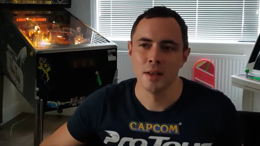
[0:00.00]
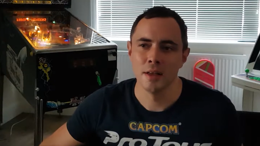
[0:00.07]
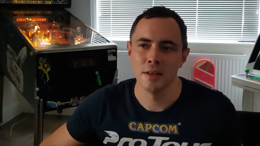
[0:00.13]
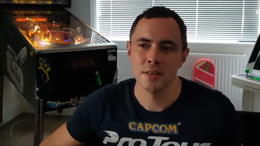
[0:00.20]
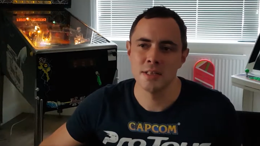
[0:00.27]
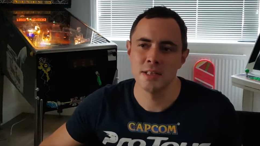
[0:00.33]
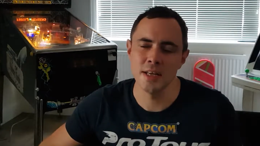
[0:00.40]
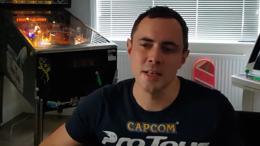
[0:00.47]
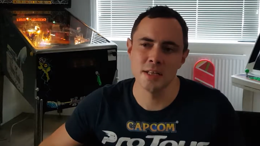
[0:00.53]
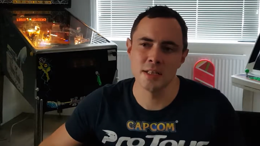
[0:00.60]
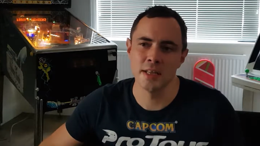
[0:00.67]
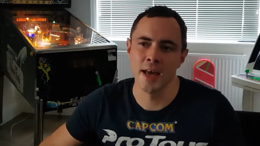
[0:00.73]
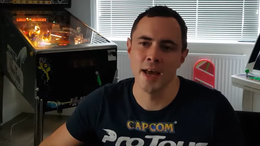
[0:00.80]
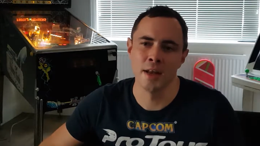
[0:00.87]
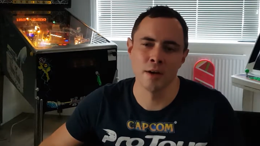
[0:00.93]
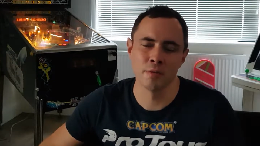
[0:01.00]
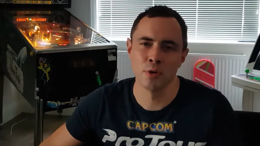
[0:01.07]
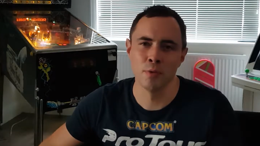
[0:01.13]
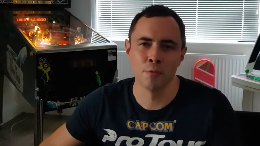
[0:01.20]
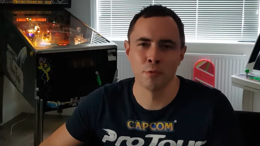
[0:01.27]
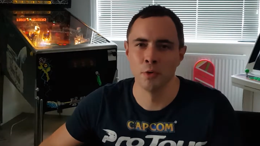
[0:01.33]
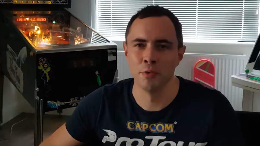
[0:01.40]
since then I've
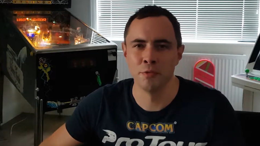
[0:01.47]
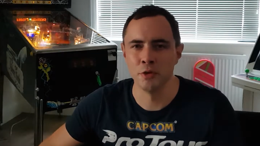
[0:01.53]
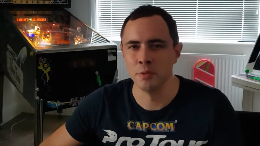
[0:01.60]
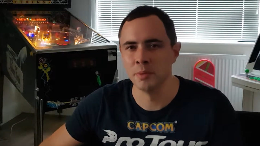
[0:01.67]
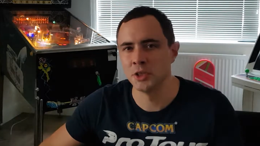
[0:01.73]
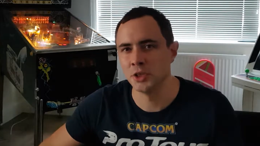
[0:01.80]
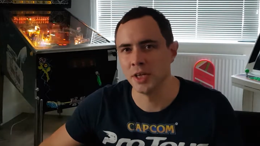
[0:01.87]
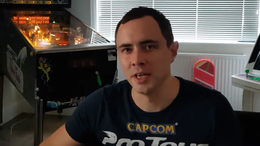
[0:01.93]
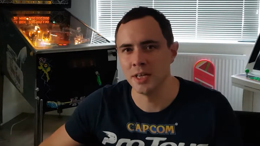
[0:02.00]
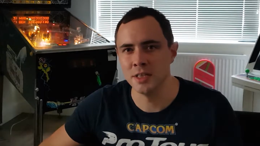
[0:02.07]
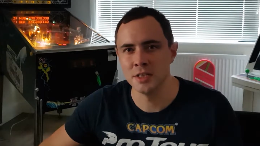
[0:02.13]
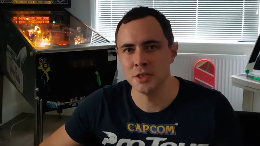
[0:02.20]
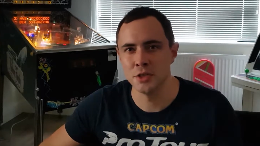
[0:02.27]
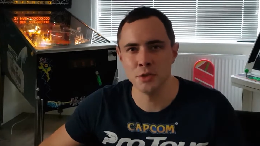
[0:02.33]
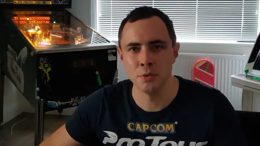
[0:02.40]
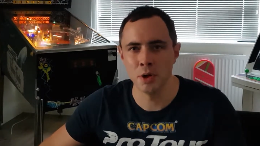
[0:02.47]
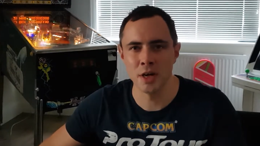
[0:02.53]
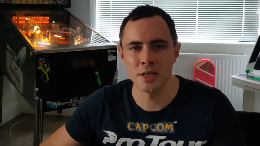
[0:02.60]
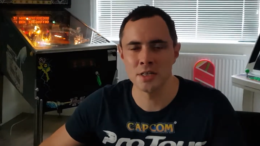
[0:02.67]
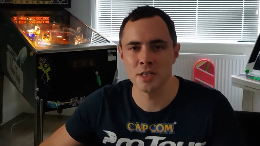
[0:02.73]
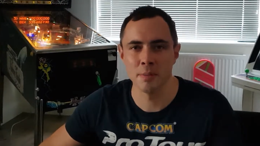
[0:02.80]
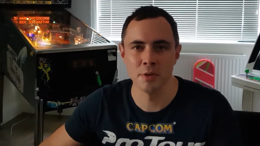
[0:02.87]
gone through a few machines, as
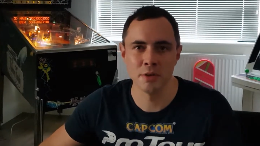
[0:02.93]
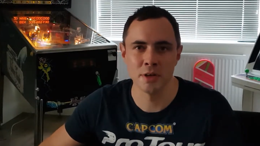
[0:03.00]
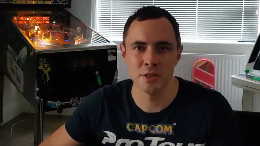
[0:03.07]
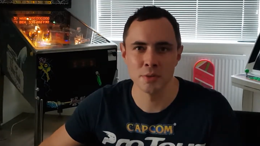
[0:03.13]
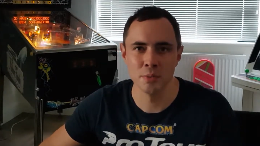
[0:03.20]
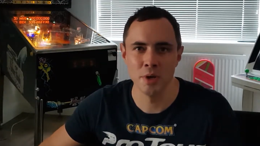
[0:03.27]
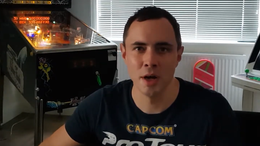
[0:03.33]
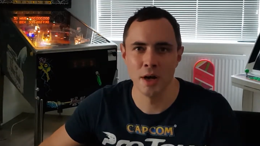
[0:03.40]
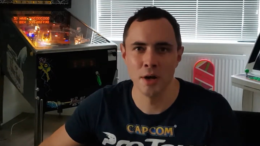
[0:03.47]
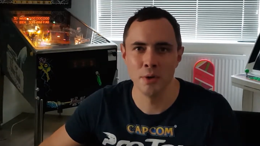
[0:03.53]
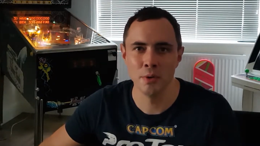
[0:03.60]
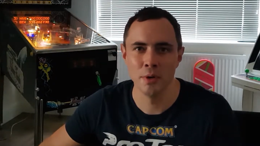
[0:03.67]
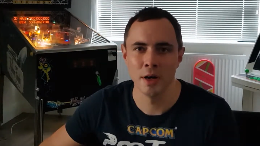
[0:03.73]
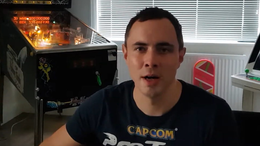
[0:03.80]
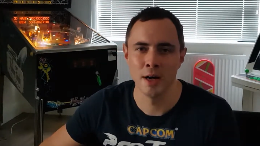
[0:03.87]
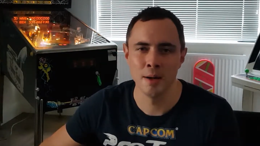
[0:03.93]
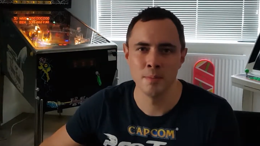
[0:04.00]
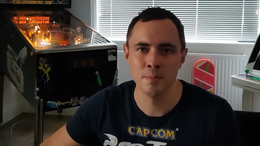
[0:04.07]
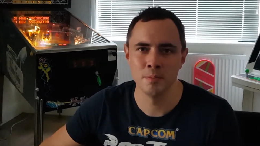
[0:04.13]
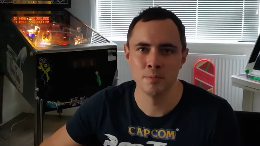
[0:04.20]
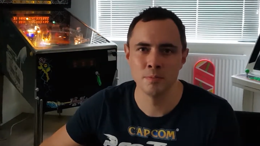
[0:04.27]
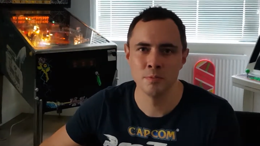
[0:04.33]
some of you guys will
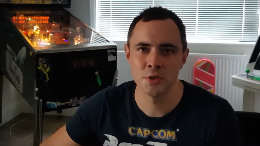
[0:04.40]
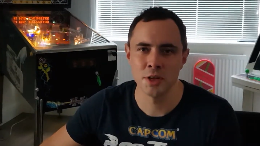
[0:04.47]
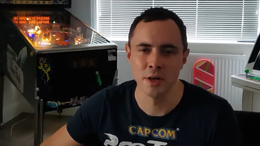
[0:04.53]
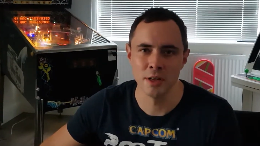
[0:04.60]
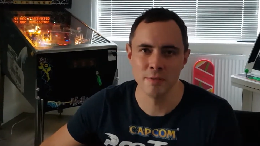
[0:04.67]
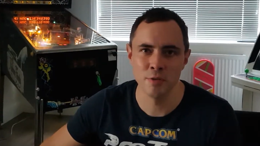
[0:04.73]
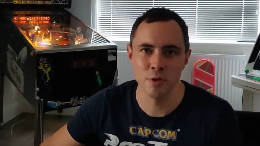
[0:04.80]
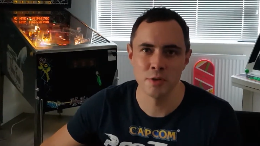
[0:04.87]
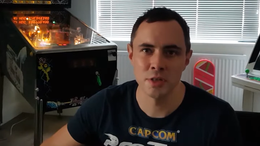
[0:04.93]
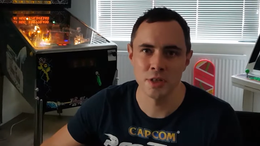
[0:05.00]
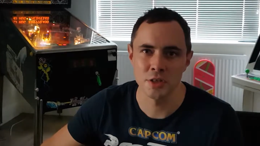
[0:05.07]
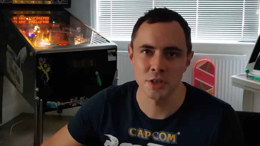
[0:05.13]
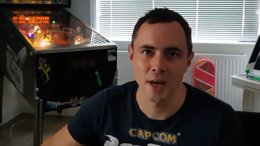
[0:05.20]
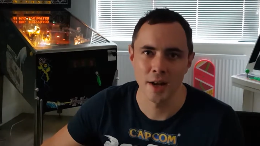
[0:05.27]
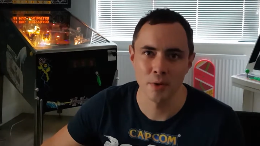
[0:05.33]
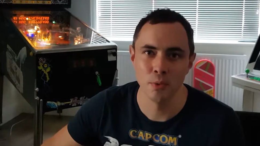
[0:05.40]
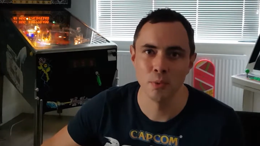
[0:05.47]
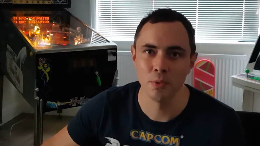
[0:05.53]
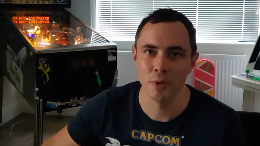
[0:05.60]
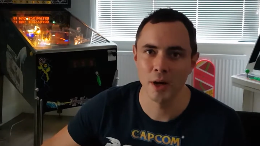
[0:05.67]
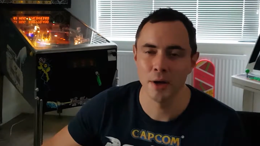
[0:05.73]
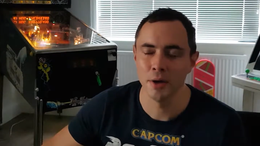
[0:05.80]
know, certainly viewers of the channel
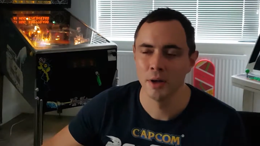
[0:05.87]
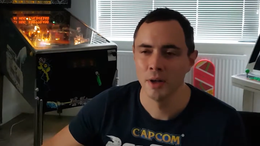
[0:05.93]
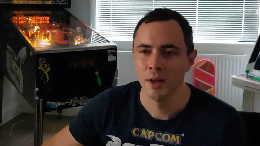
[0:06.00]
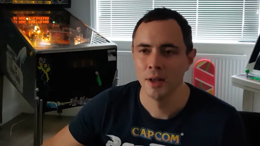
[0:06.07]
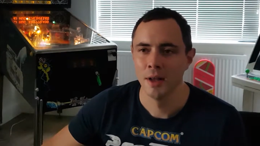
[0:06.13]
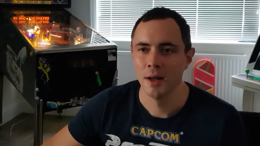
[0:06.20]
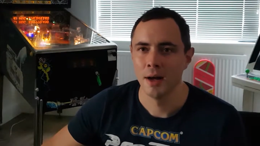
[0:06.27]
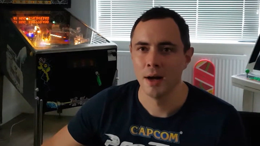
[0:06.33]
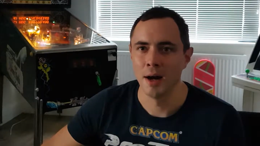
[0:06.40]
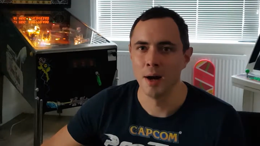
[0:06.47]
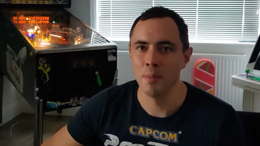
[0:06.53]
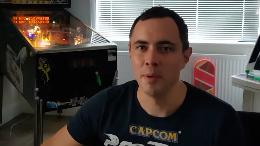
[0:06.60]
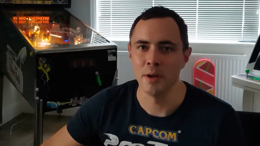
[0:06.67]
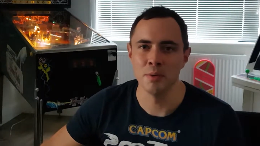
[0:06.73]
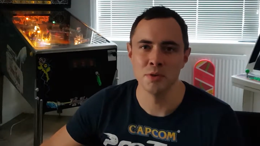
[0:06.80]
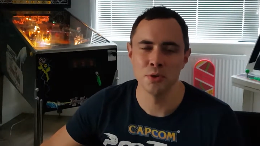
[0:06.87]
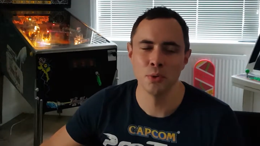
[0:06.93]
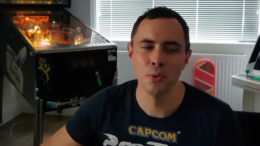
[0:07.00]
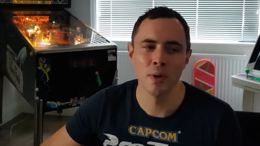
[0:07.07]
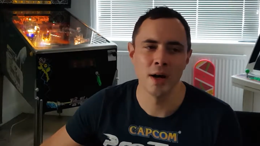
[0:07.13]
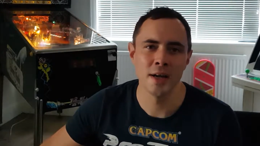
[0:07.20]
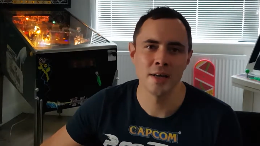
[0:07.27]
will know, but it was
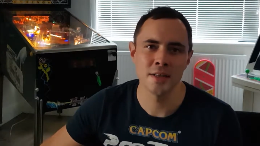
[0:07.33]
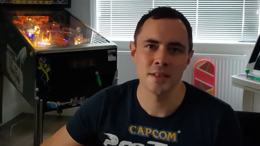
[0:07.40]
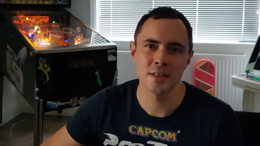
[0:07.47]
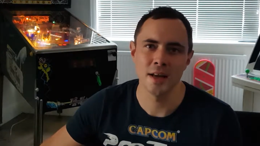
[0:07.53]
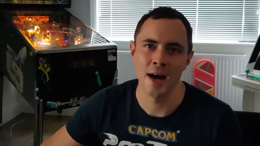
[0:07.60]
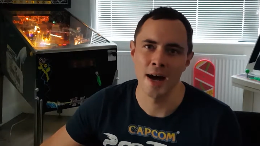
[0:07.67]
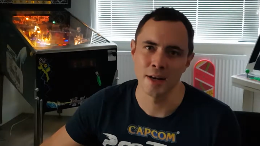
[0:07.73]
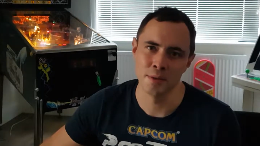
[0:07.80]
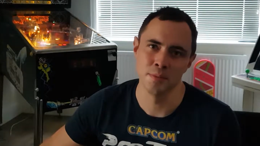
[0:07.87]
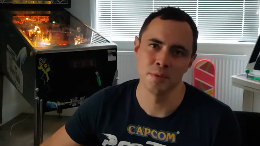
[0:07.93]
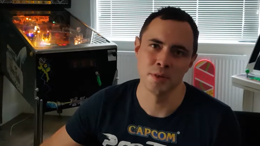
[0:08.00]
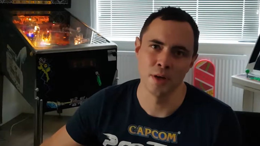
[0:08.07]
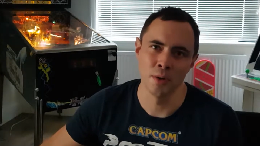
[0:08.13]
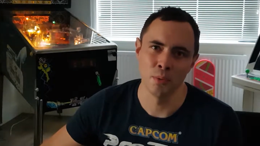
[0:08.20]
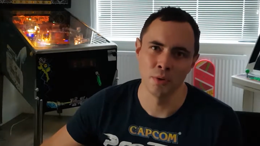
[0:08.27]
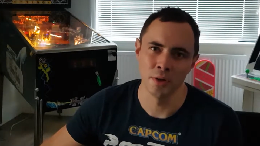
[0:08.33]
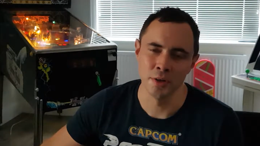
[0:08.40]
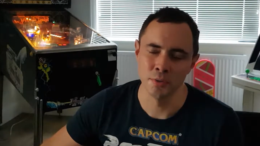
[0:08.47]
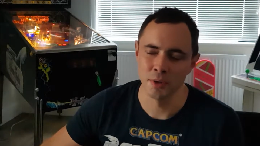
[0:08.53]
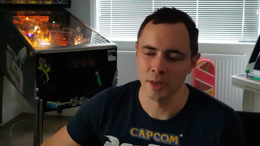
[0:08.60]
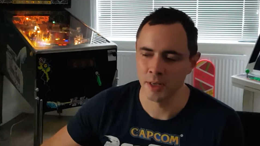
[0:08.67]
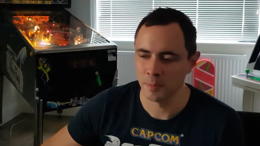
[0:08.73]
always Addams that I
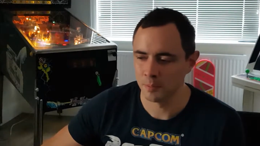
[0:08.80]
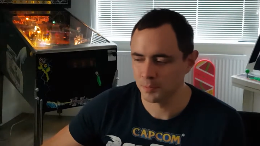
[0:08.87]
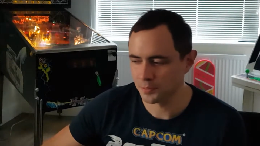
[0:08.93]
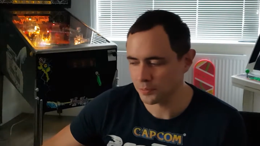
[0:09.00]
wanted really.